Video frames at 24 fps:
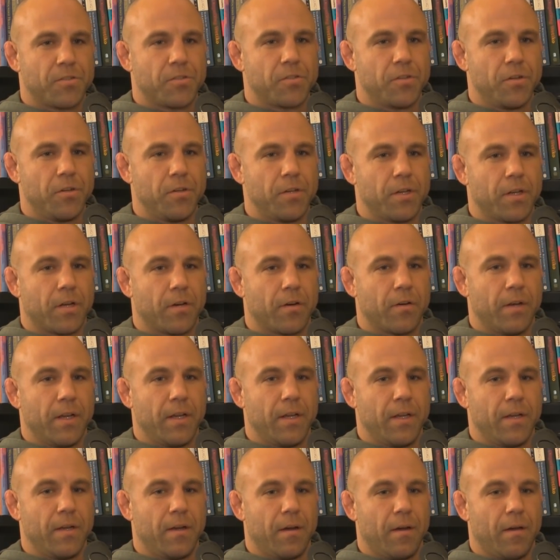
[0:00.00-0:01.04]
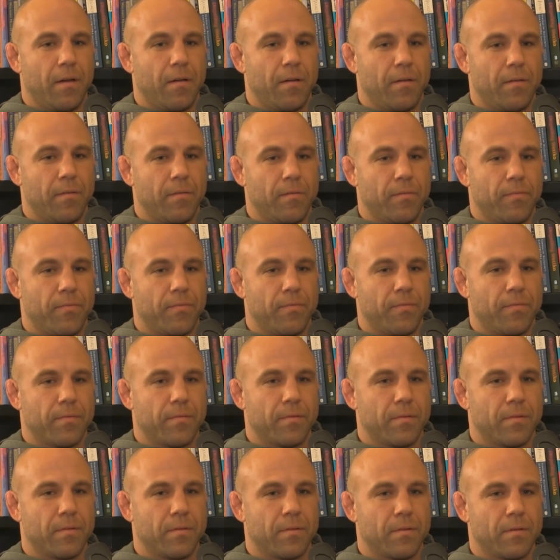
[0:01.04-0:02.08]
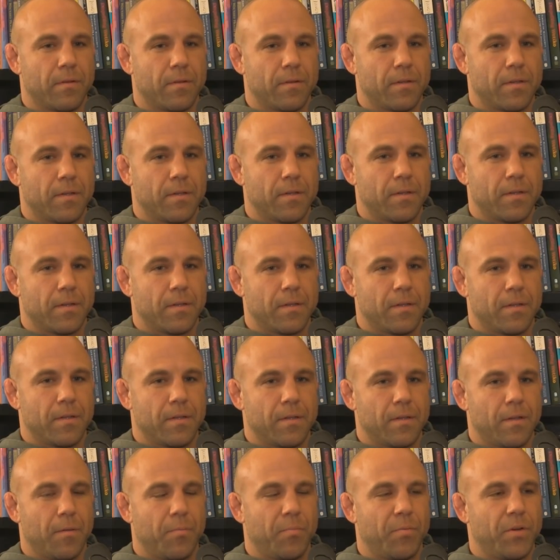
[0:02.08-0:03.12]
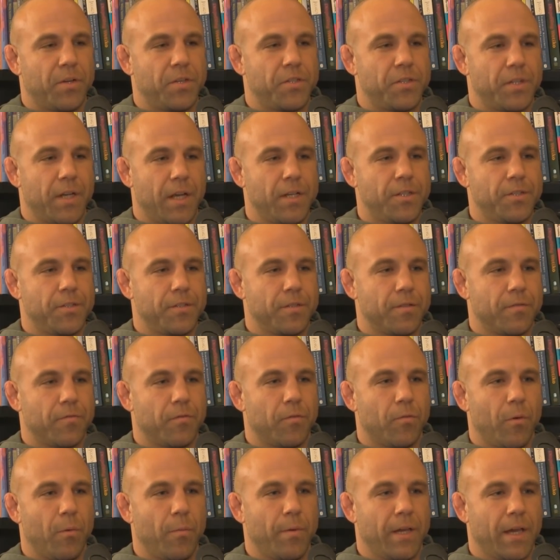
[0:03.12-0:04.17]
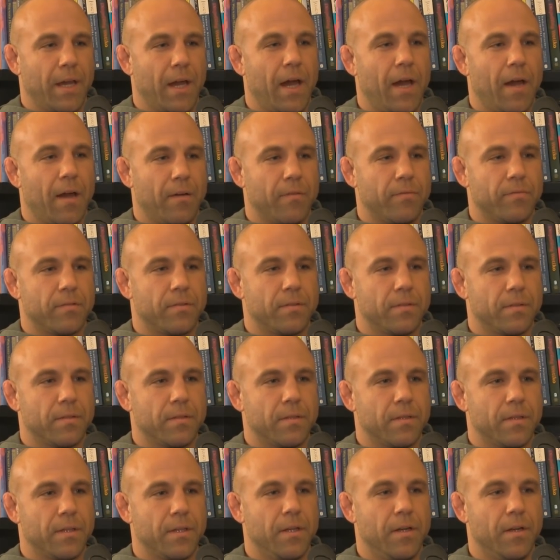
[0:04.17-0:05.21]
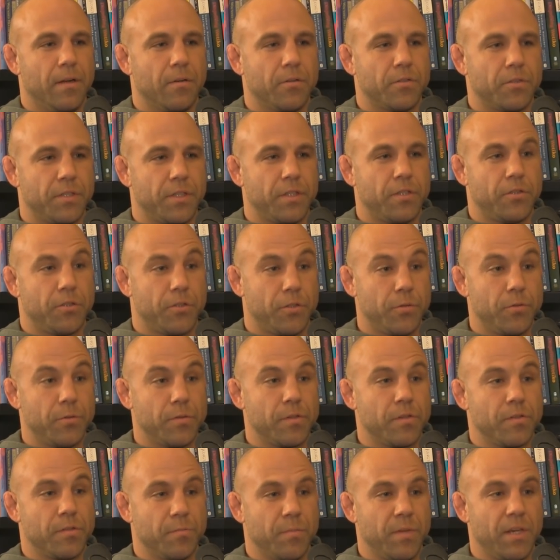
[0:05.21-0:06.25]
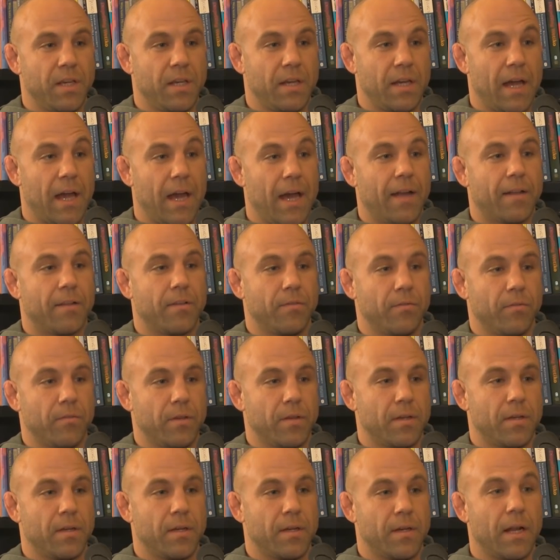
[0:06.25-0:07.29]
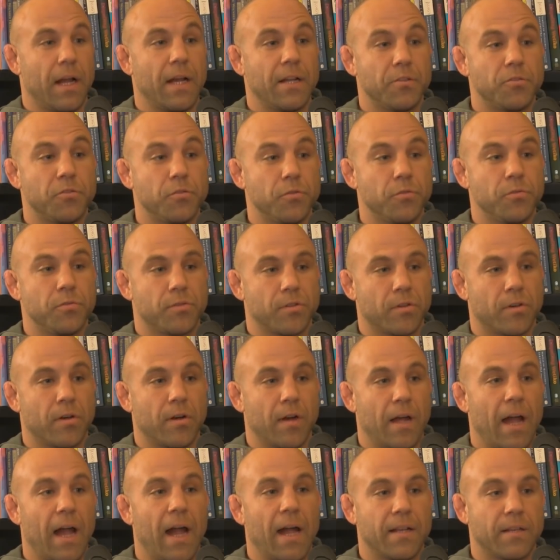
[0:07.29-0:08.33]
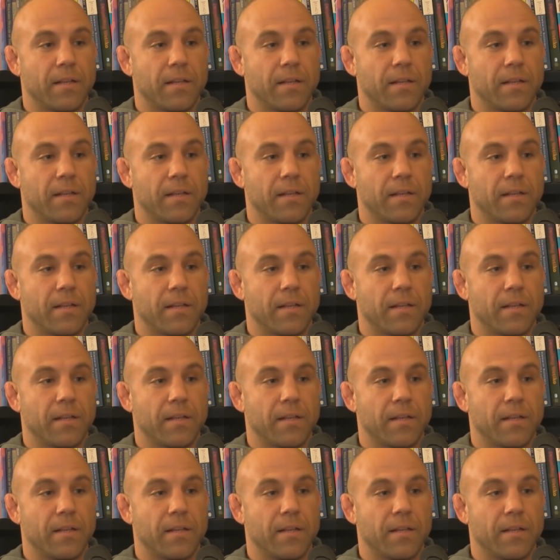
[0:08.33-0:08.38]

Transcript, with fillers: a certain degree of appreciation for what we have. You know, she chooses me actively and I mm-hmm. choose her